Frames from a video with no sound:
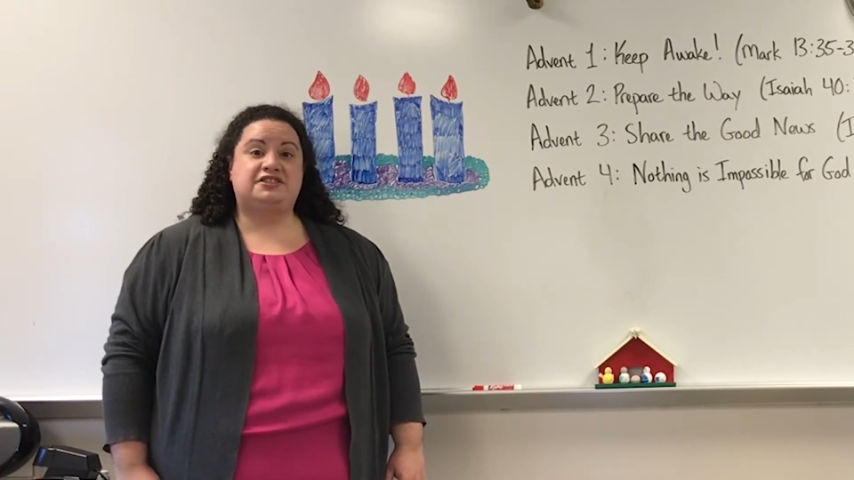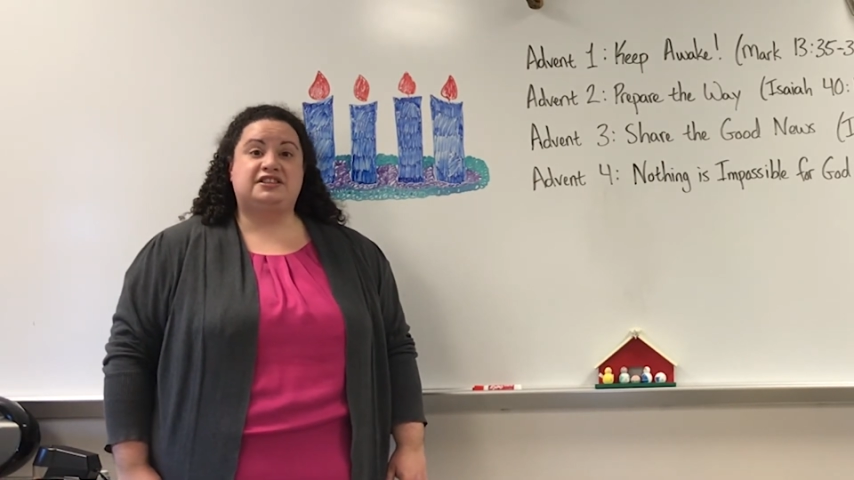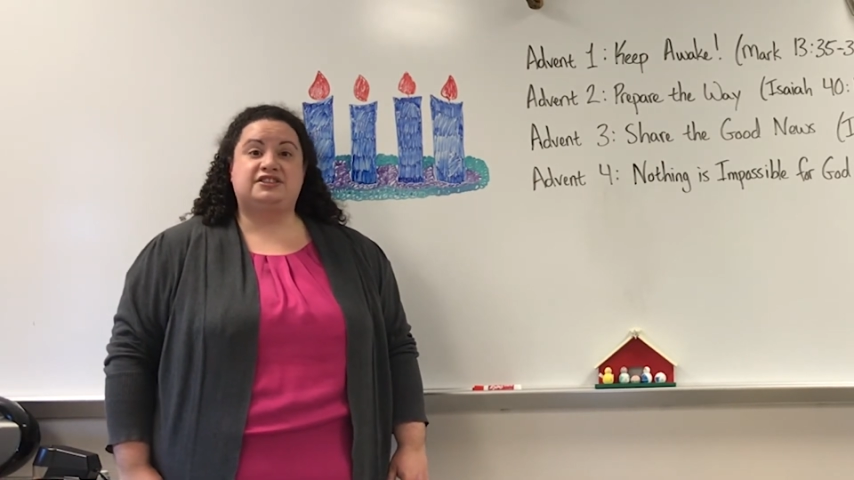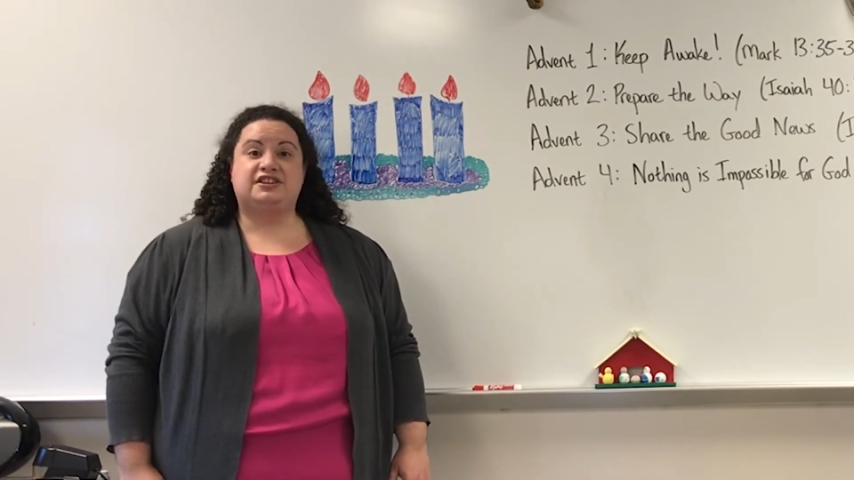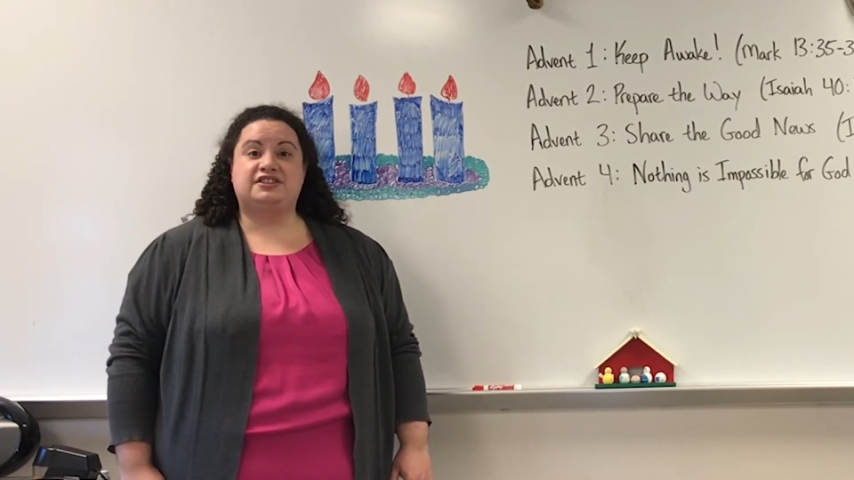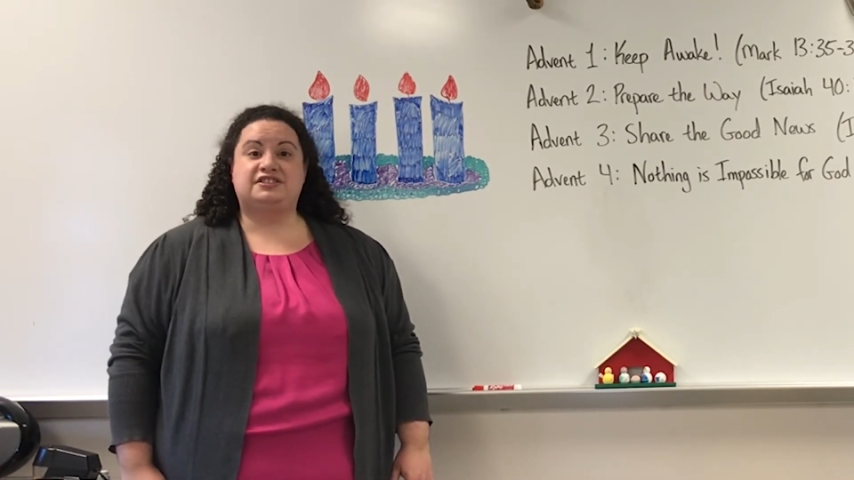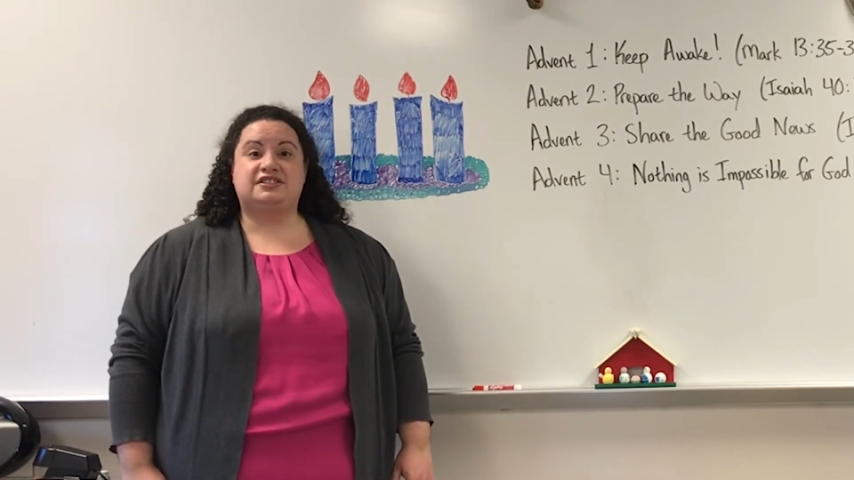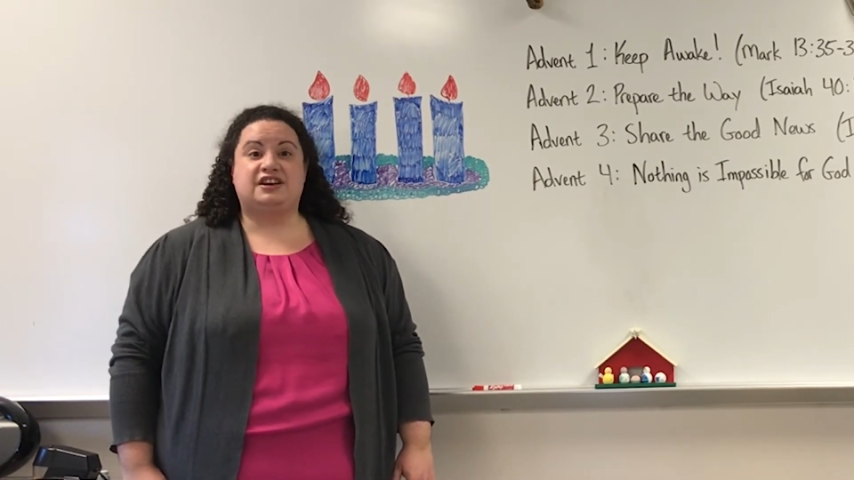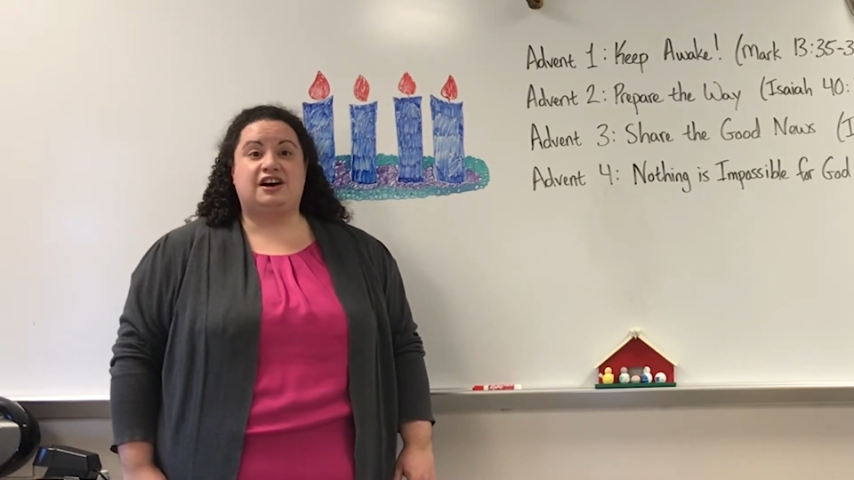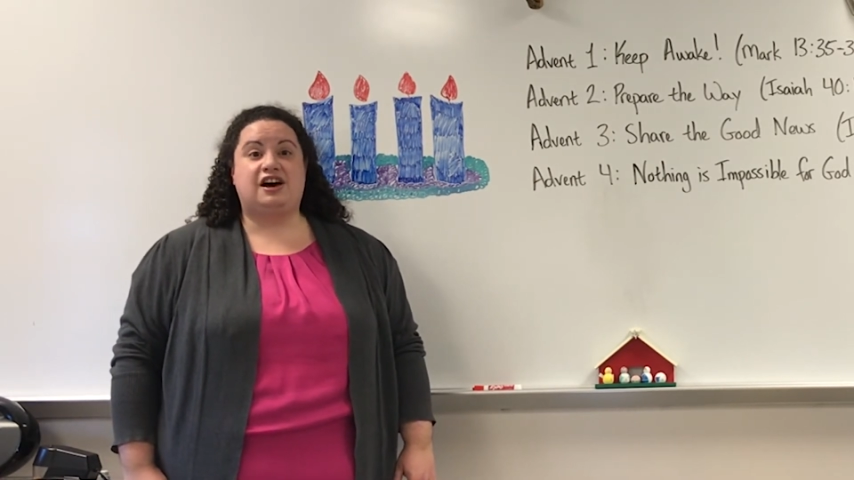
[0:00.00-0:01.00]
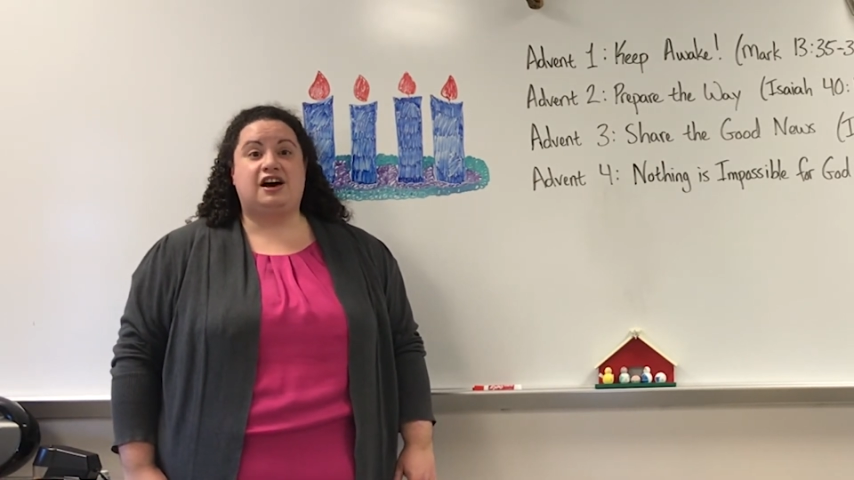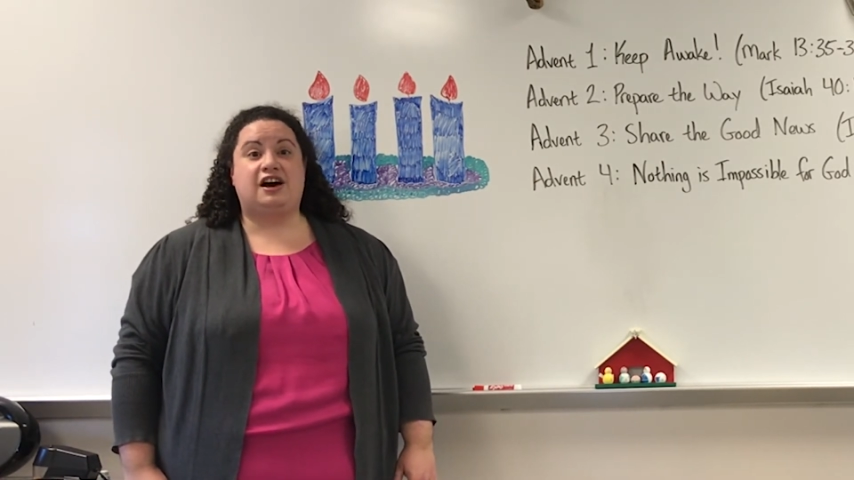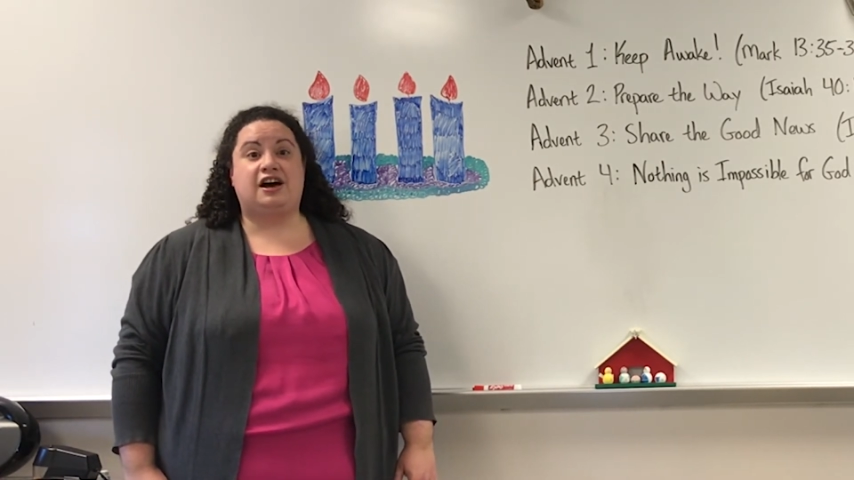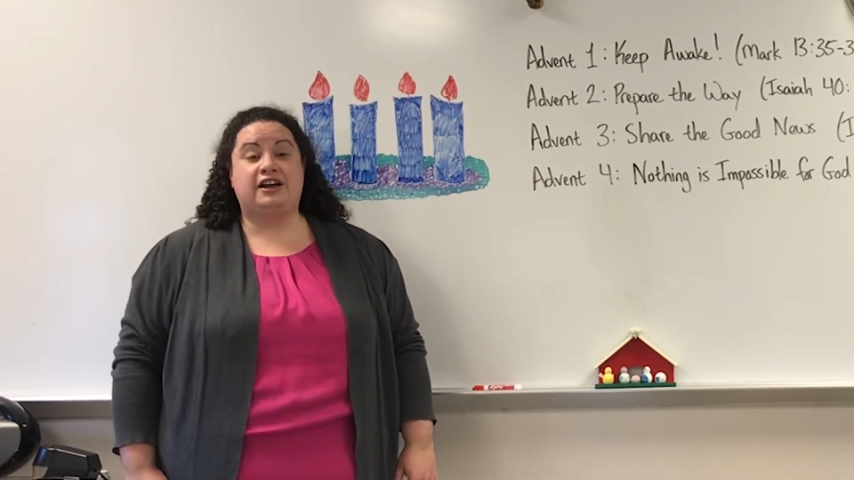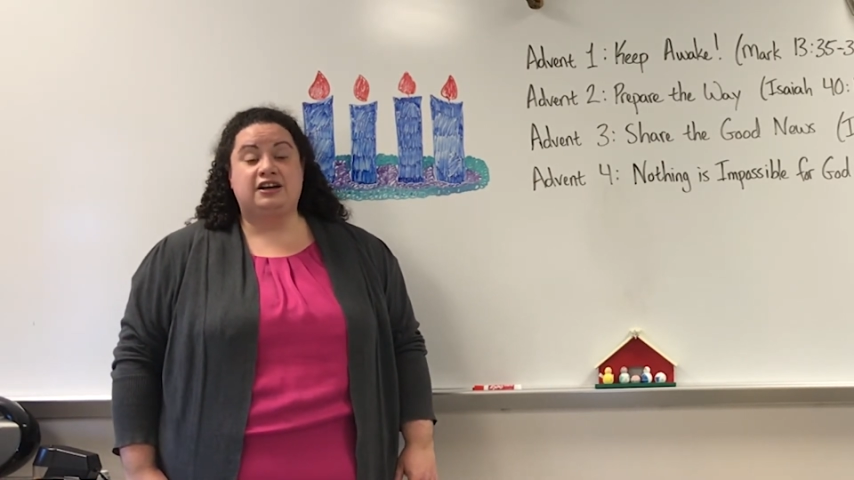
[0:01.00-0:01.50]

in the sky